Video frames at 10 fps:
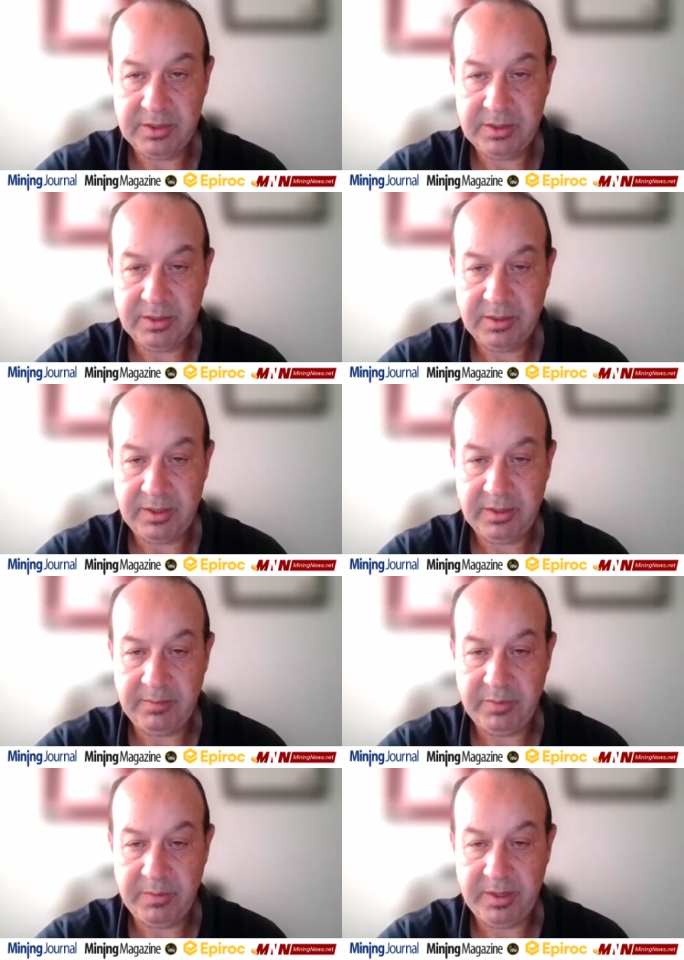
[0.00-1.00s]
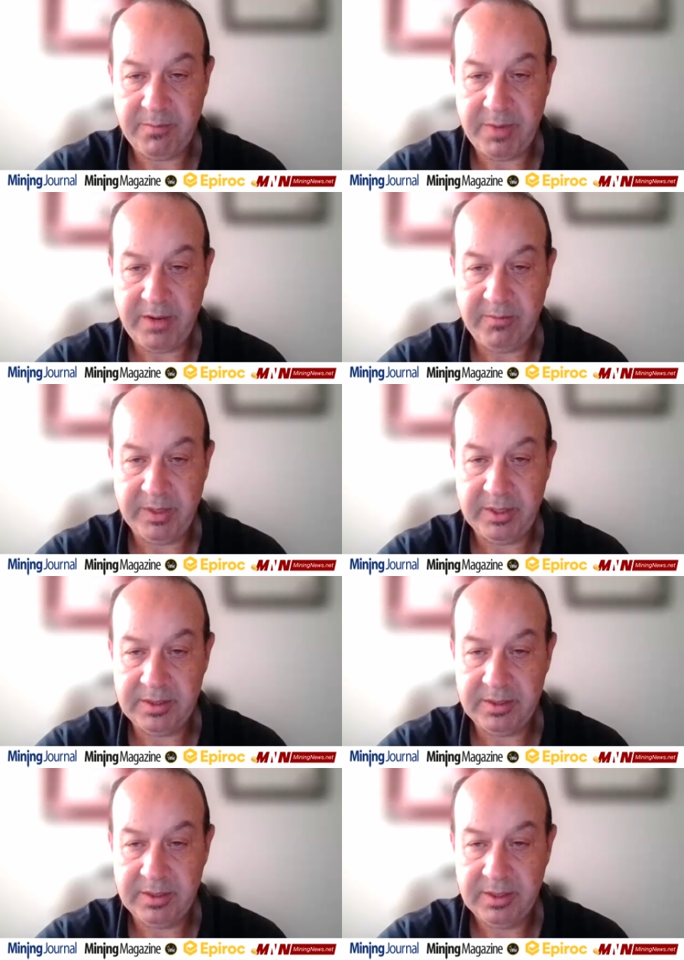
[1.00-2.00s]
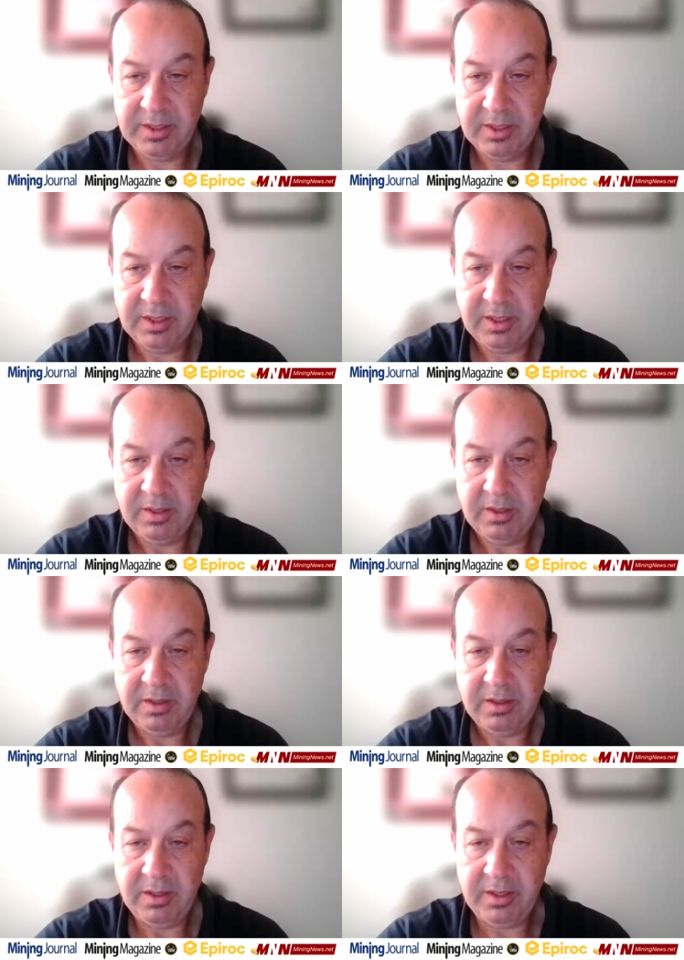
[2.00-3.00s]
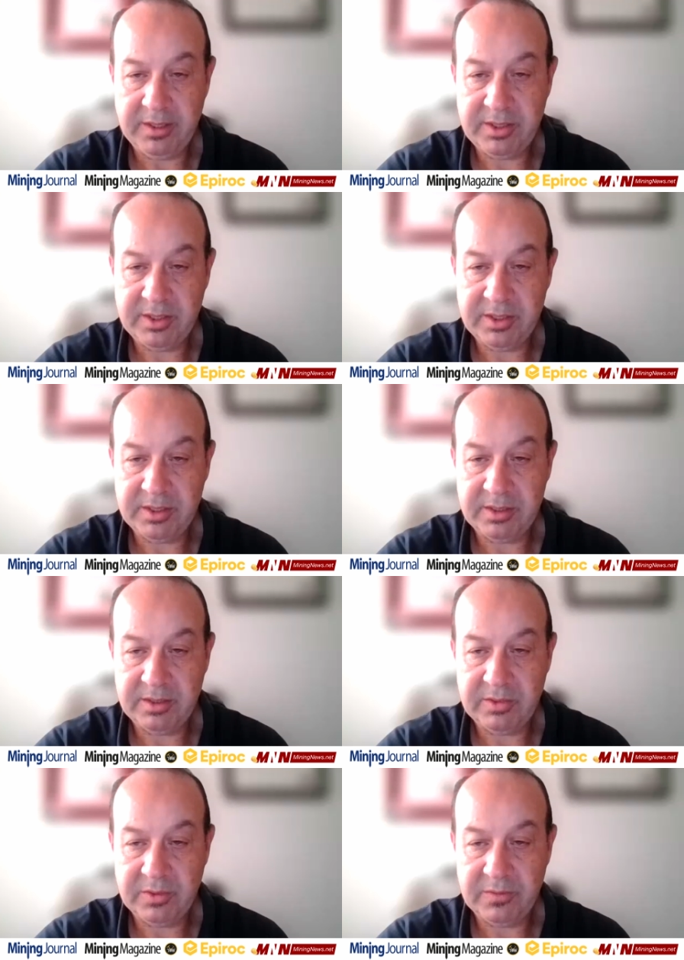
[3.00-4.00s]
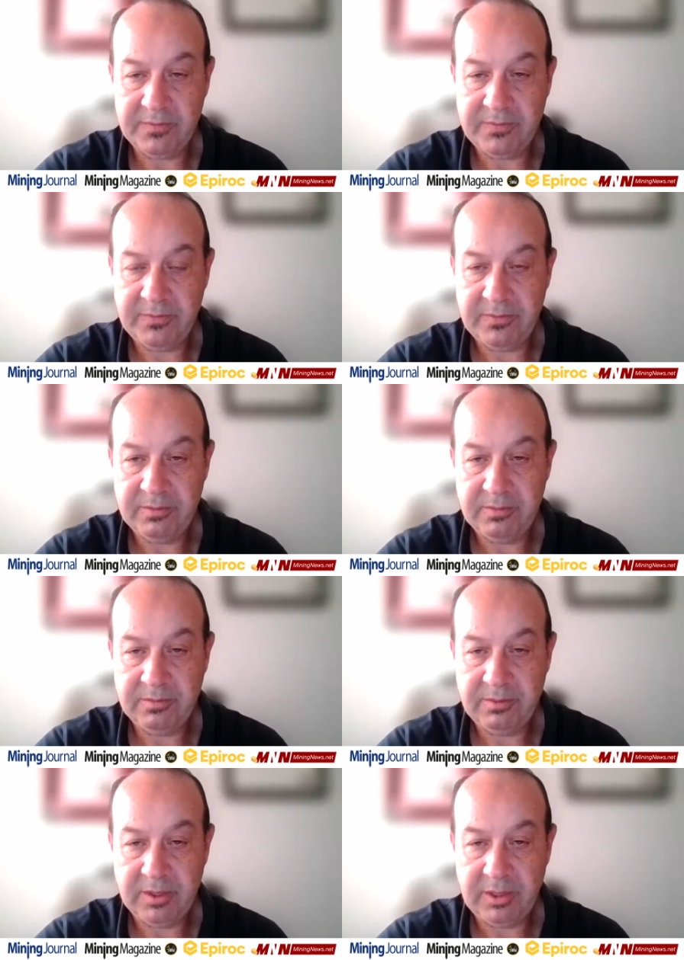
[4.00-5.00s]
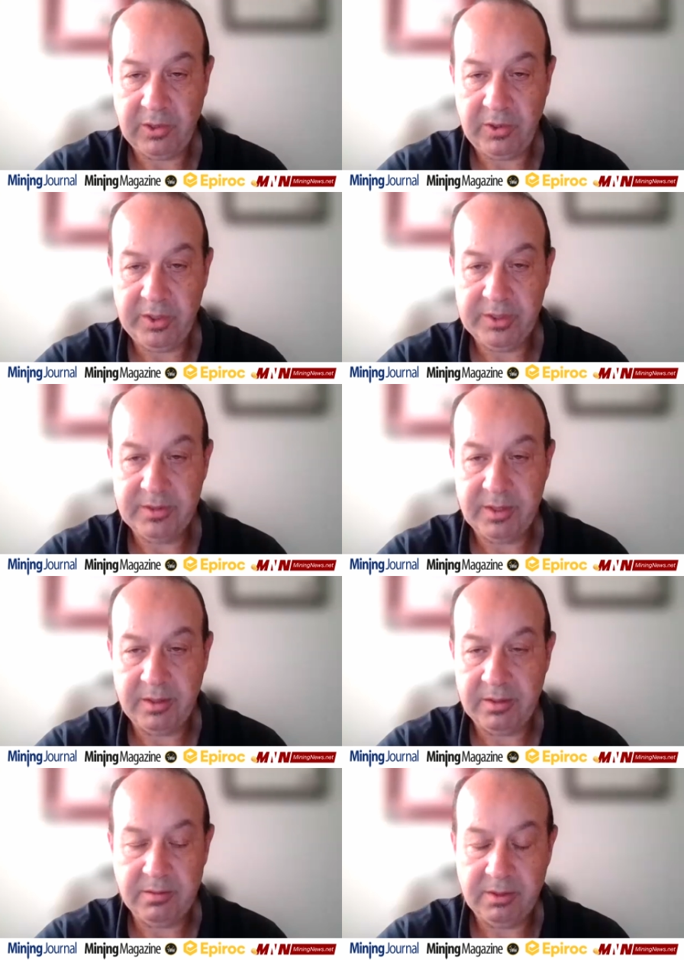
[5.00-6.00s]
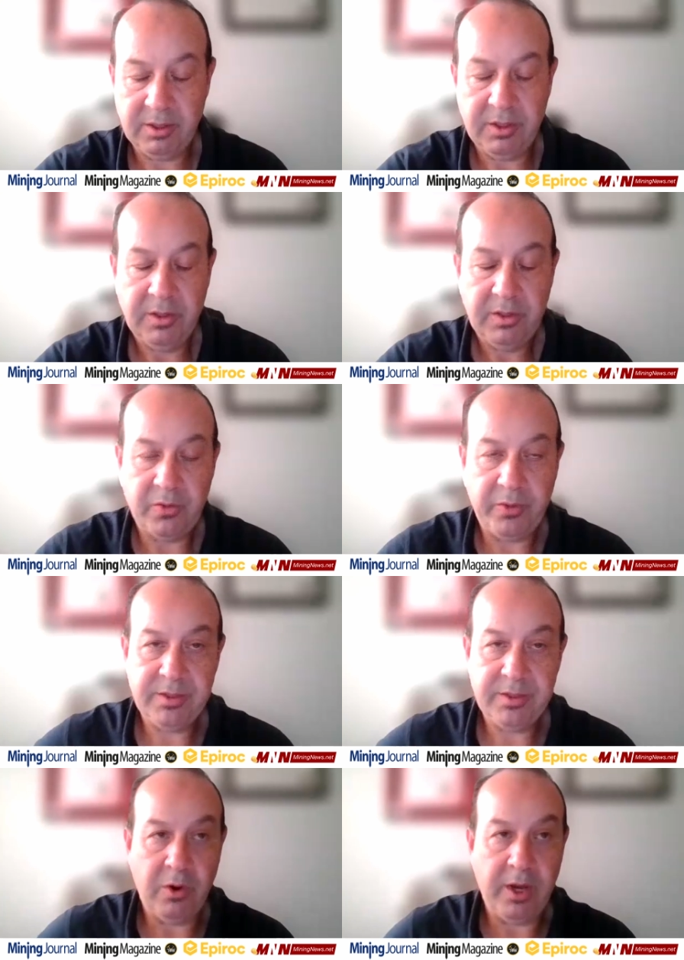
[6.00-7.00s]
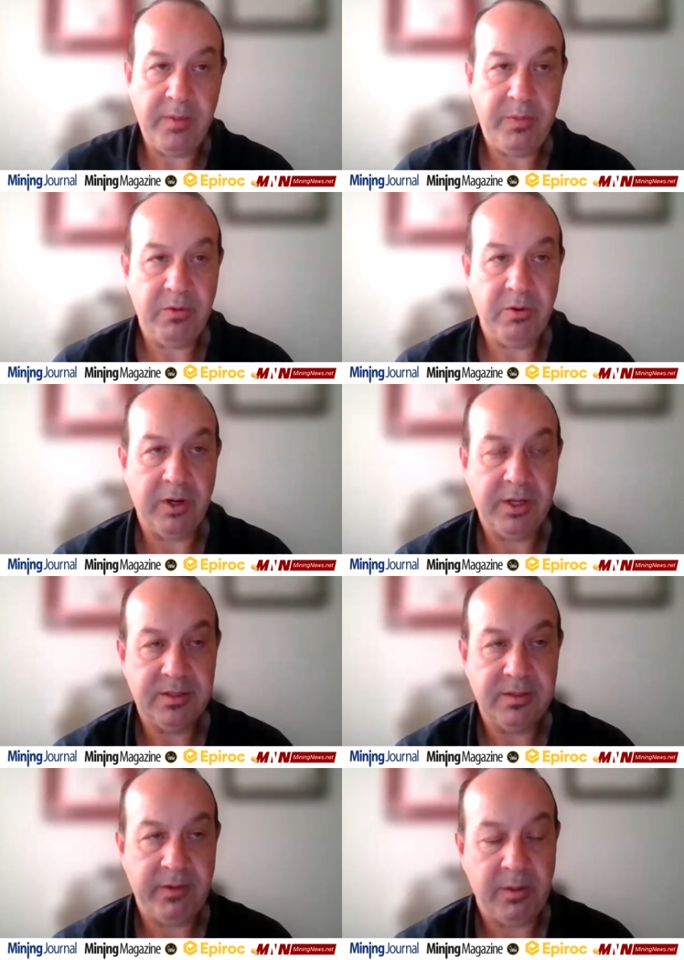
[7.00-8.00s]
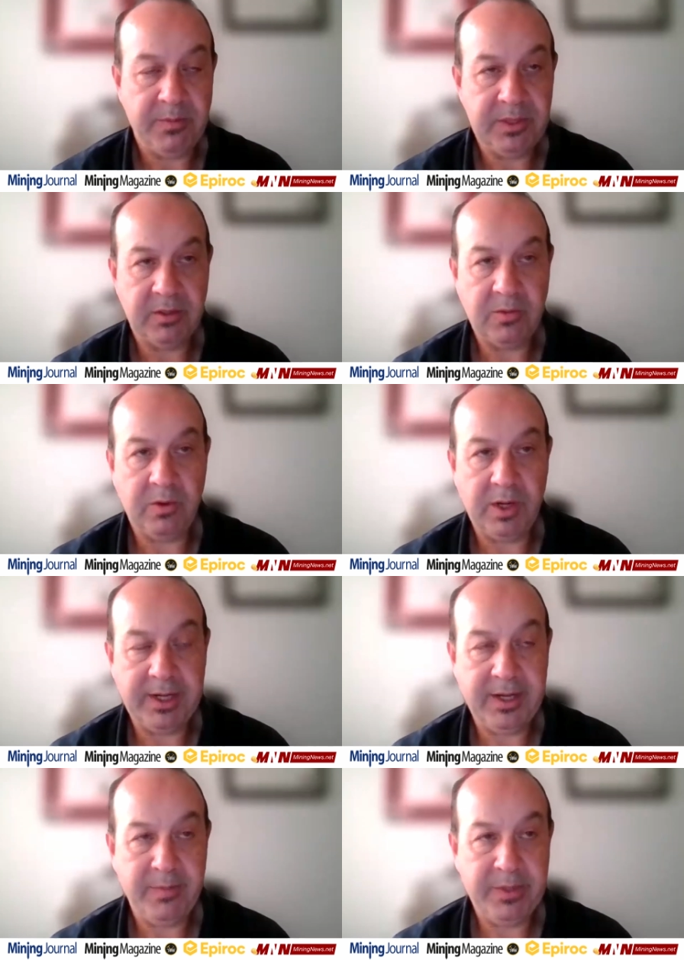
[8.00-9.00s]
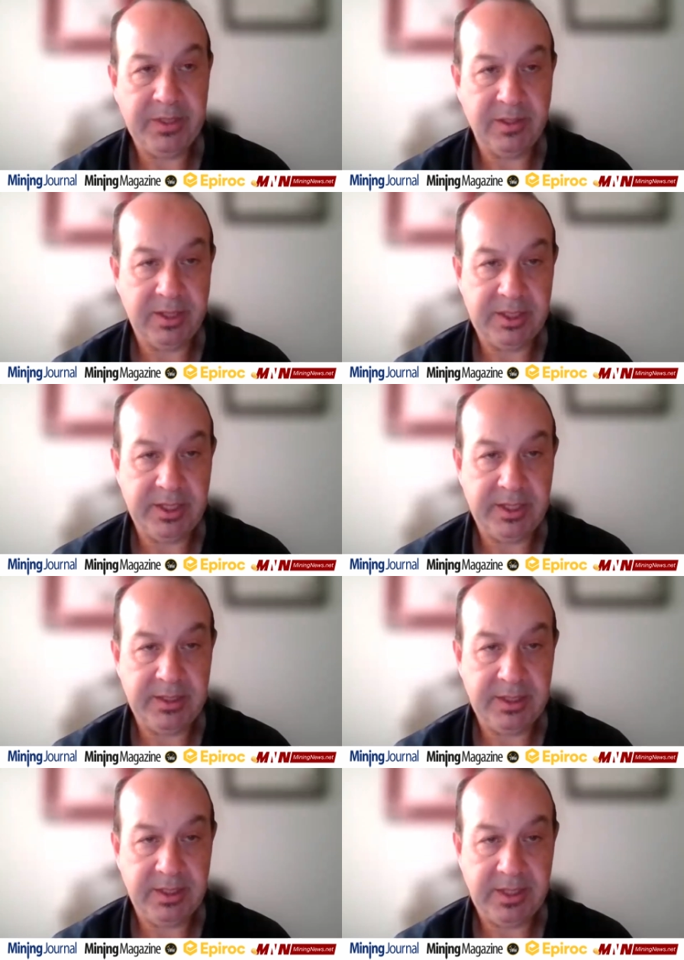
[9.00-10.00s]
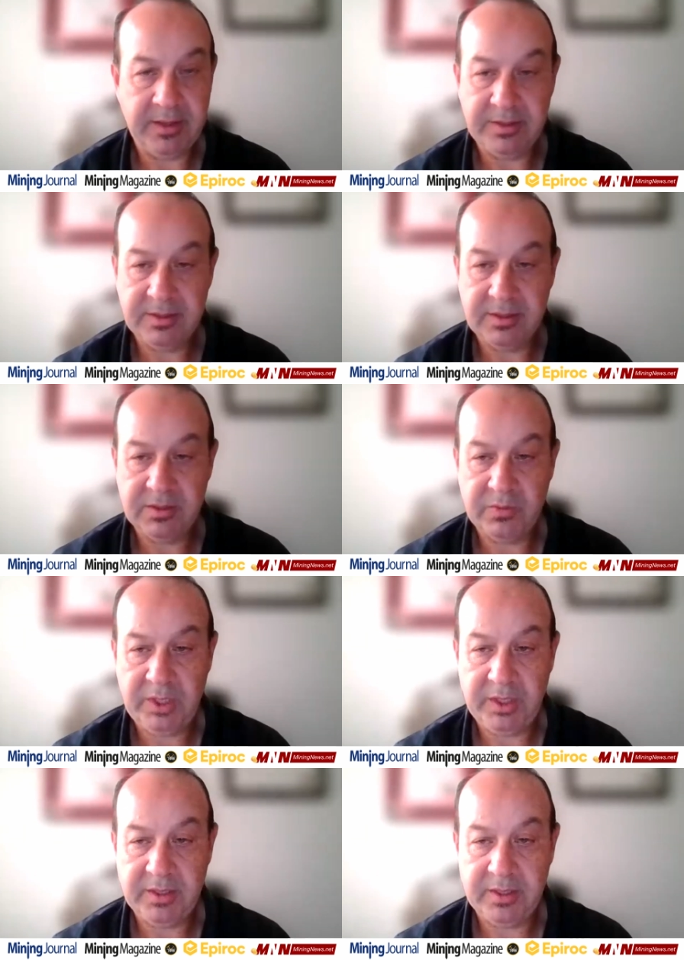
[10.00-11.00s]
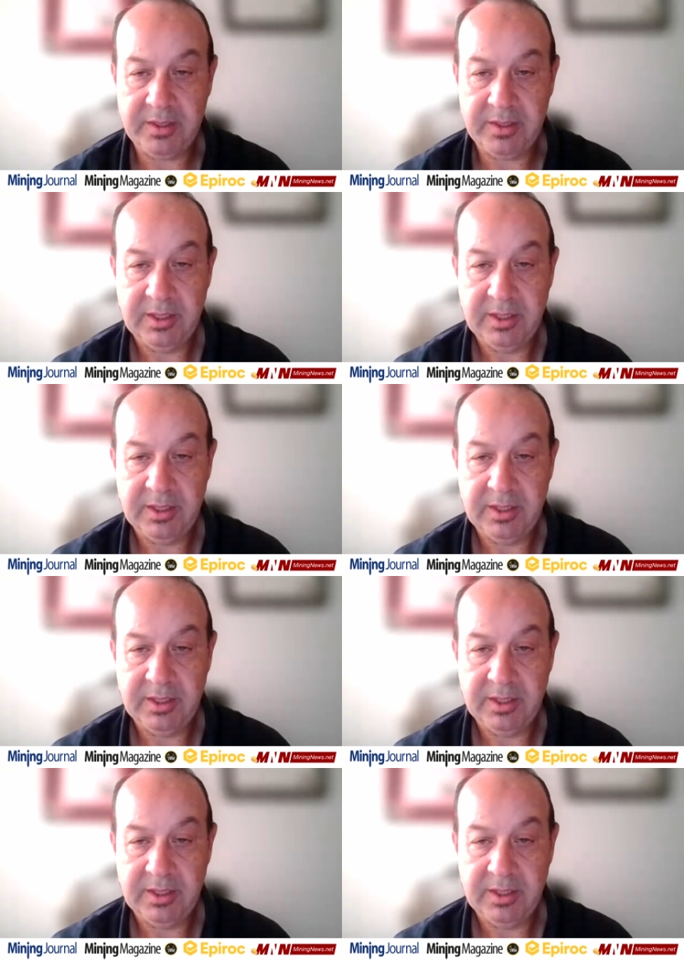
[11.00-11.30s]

So I think they're probably the main ones. And I guess just to sort of conclude is that the the reason why Epiroc has developed and acquired companies like JT and others is really to,